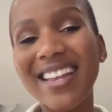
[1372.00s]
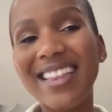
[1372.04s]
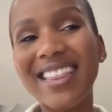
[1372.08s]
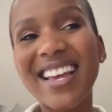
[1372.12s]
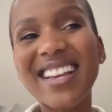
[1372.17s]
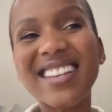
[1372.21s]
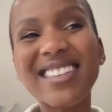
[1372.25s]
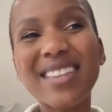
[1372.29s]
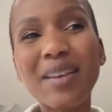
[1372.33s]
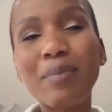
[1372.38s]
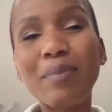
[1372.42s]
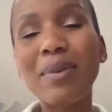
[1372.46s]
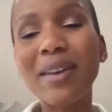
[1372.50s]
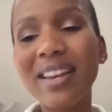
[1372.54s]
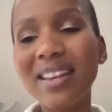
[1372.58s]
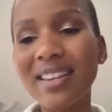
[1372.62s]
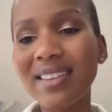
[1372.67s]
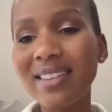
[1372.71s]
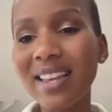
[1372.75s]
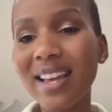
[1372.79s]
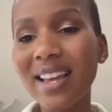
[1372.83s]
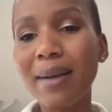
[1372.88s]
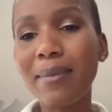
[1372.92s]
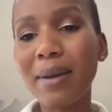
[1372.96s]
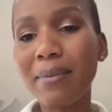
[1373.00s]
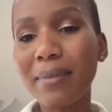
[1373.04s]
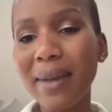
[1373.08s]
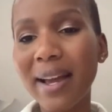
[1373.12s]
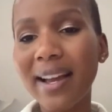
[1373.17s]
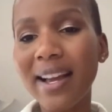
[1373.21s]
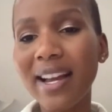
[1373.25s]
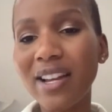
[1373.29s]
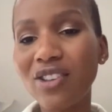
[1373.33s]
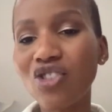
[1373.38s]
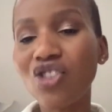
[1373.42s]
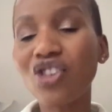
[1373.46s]
that's the biggest thing about my
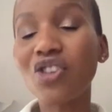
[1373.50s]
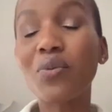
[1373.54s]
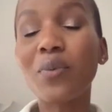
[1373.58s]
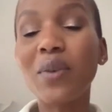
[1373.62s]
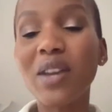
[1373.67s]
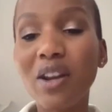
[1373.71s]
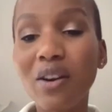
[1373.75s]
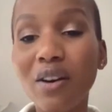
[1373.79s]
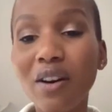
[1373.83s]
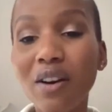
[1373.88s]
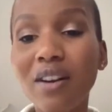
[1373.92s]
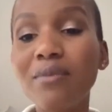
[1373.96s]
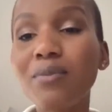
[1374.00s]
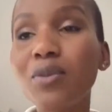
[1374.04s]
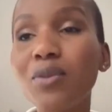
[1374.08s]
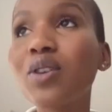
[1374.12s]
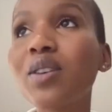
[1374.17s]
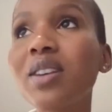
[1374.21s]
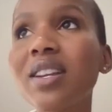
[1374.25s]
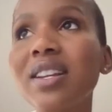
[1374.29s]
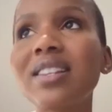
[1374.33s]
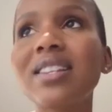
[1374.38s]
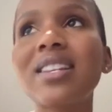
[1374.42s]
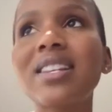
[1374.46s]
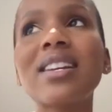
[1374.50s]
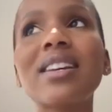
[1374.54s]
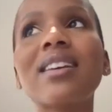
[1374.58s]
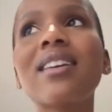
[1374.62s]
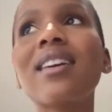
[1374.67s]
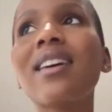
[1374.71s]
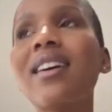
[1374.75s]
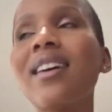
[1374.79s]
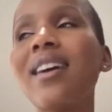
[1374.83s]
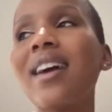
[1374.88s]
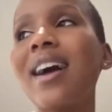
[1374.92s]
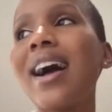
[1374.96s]
country. We are a community.